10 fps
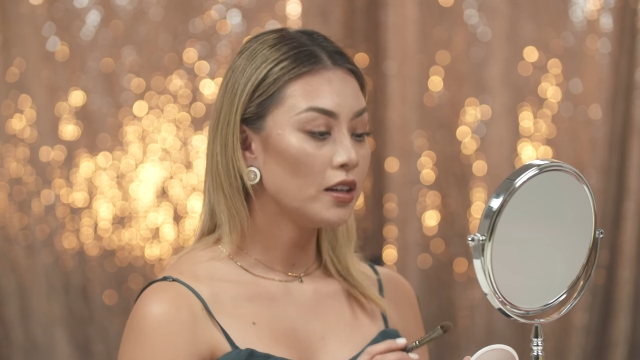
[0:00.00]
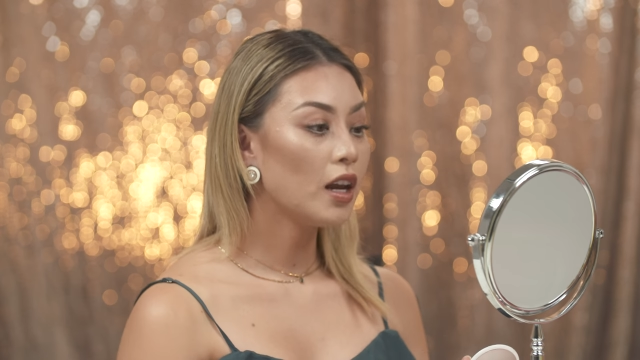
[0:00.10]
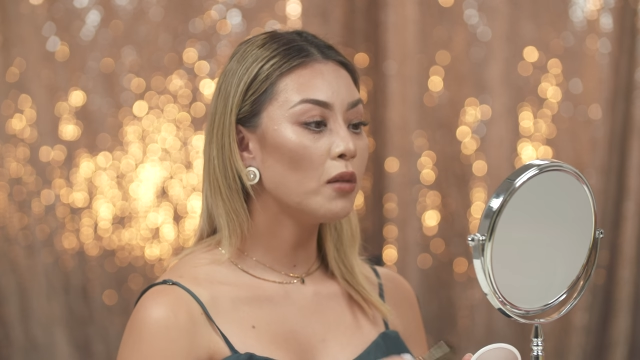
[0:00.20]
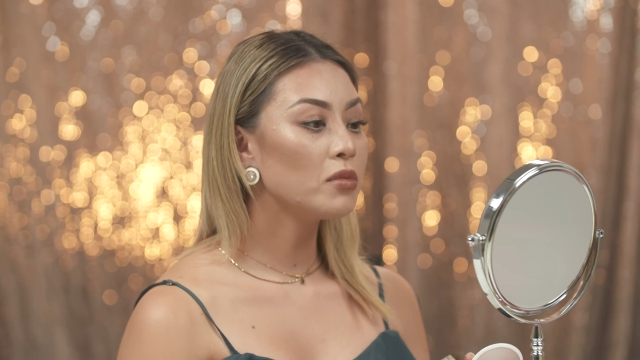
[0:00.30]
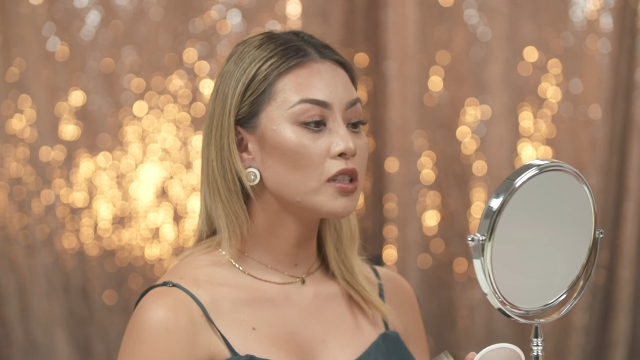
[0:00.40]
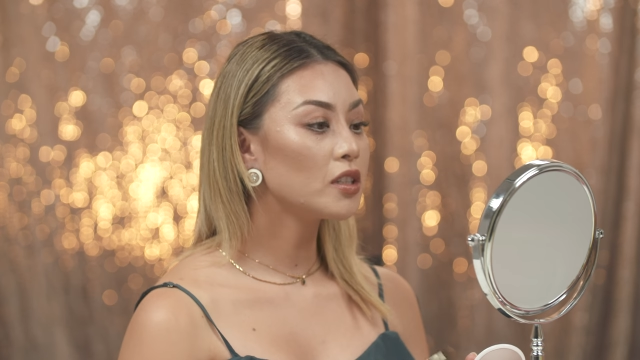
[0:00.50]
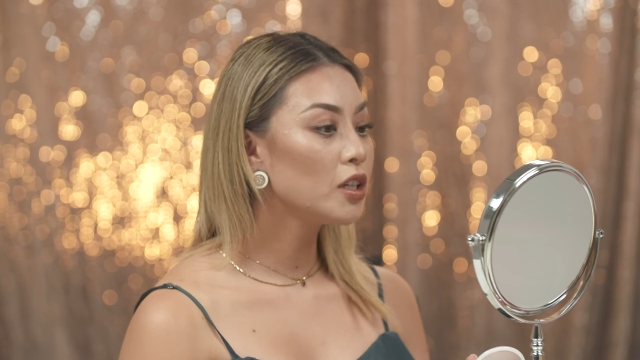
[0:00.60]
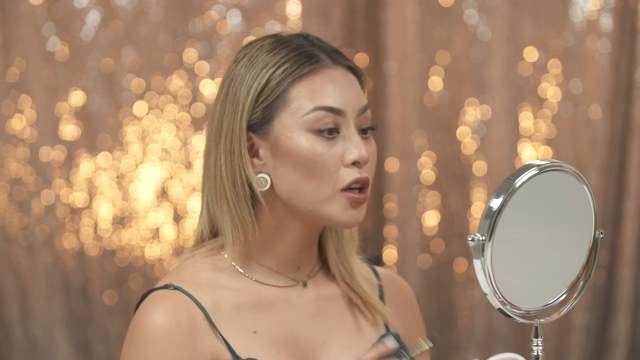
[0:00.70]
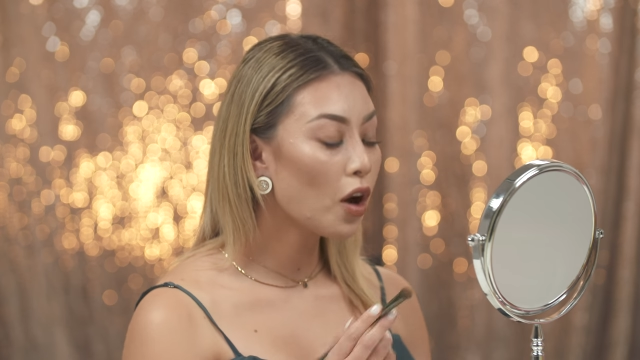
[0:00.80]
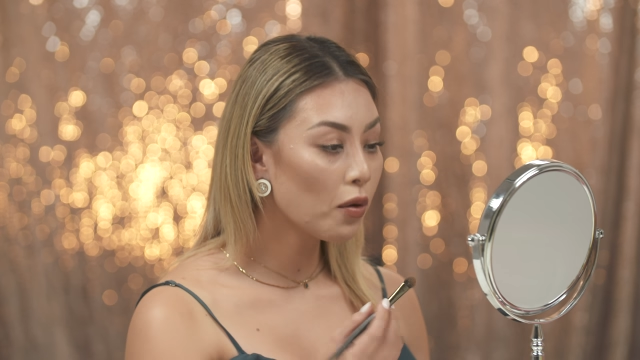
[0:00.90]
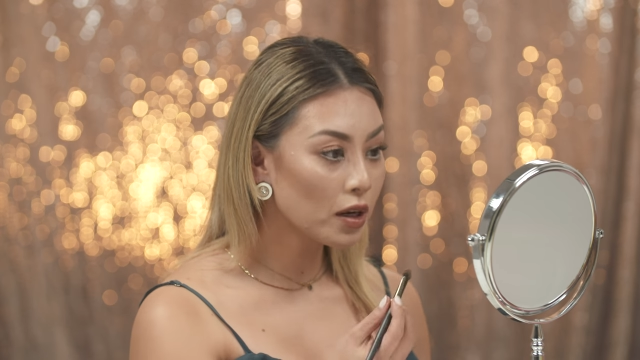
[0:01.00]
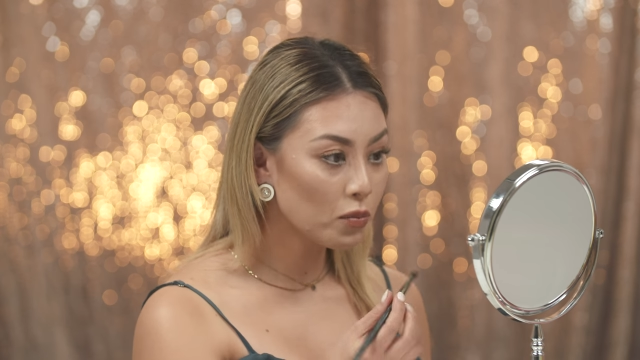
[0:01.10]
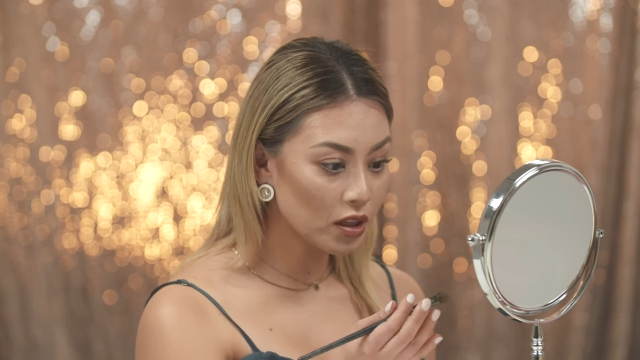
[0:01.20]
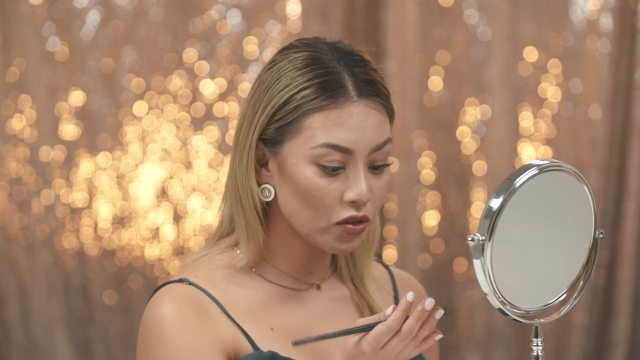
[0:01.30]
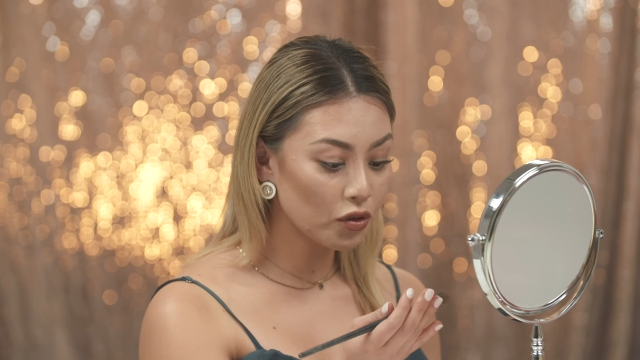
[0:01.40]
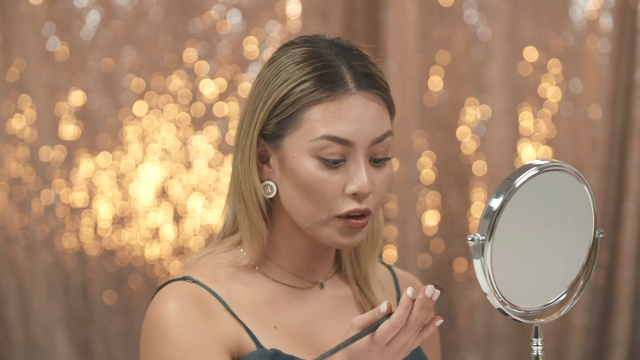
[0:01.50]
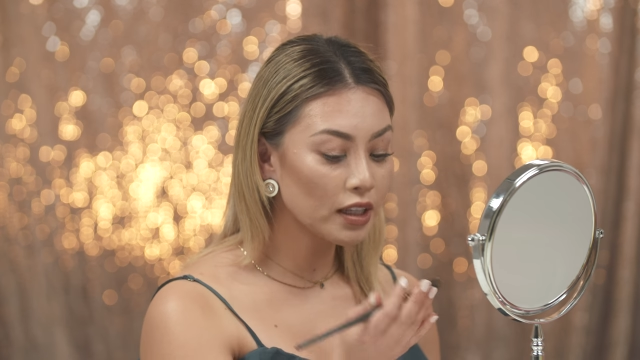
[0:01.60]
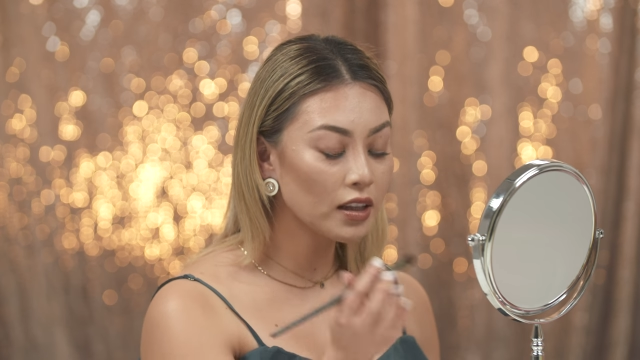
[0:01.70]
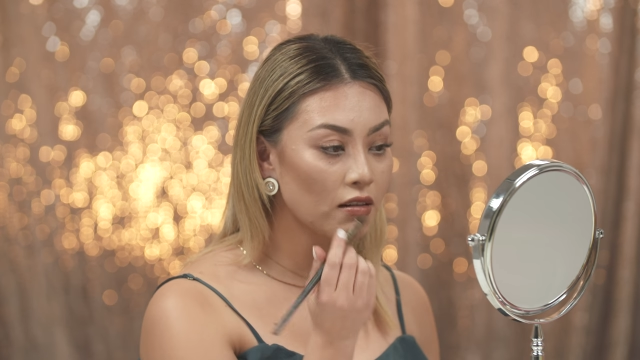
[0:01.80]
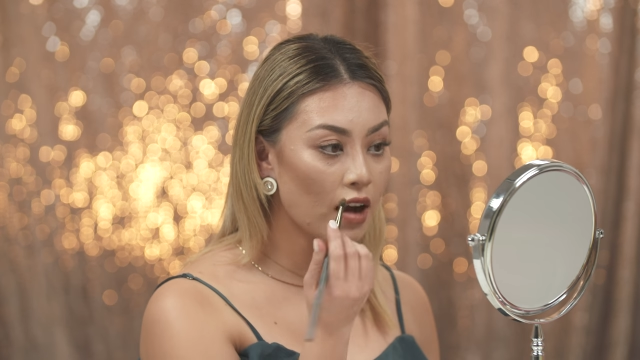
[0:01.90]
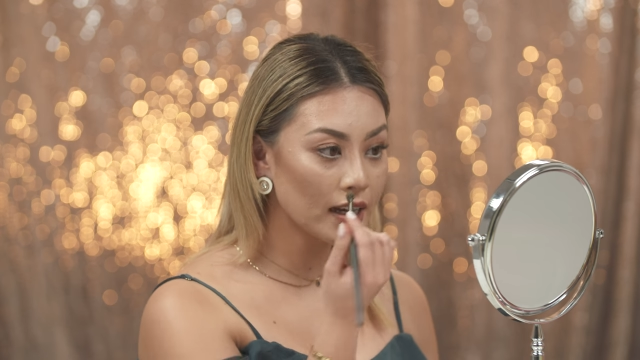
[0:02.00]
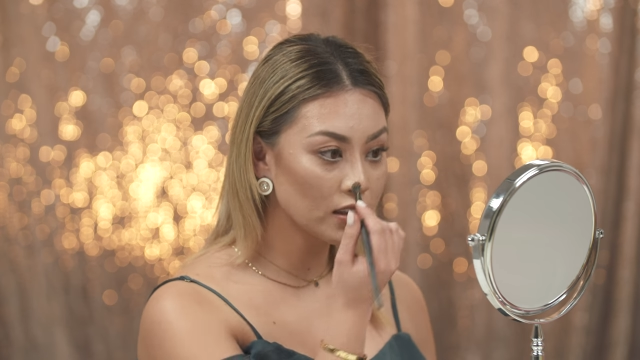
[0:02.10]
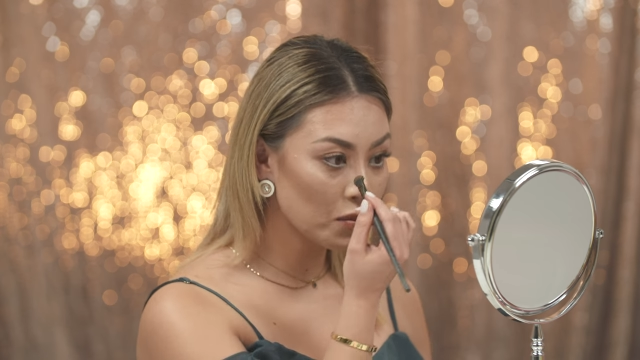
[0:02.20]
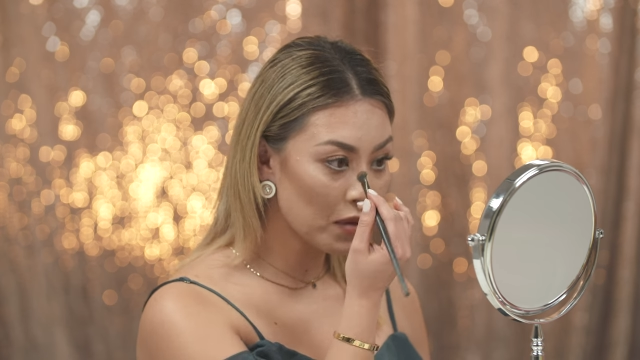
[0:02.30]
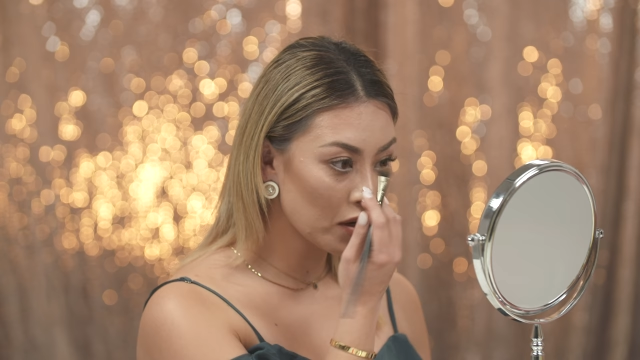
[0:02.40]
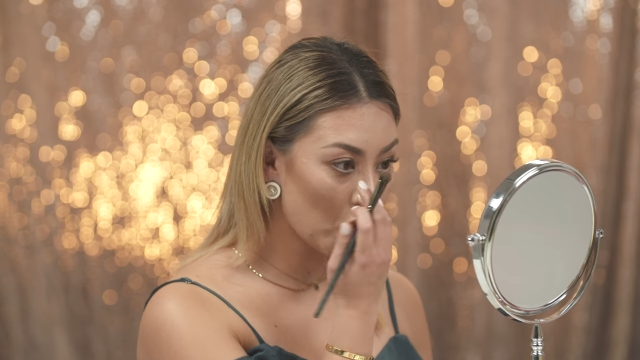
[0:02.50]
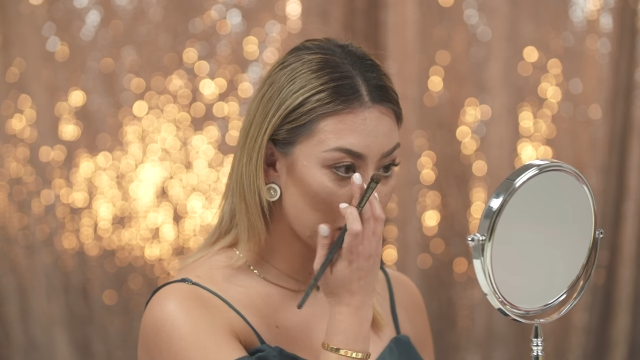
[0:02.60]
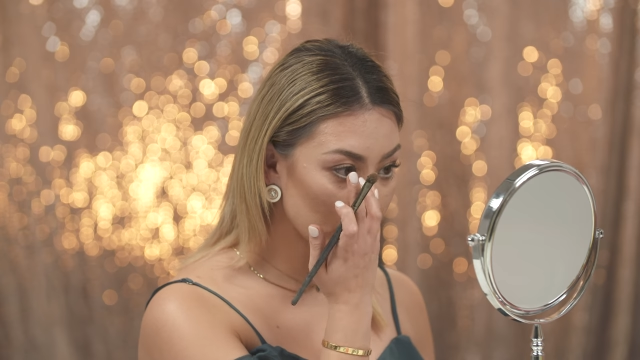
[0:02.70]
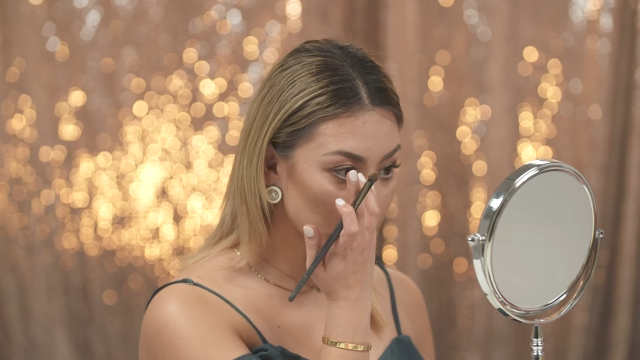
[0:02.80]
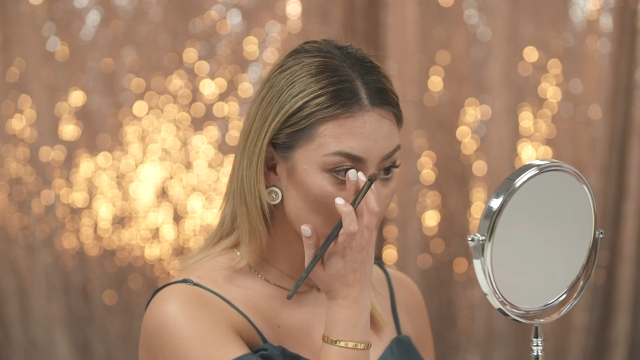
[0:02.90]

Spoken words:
Now I'm just going to go in with drawing the lines on my nose.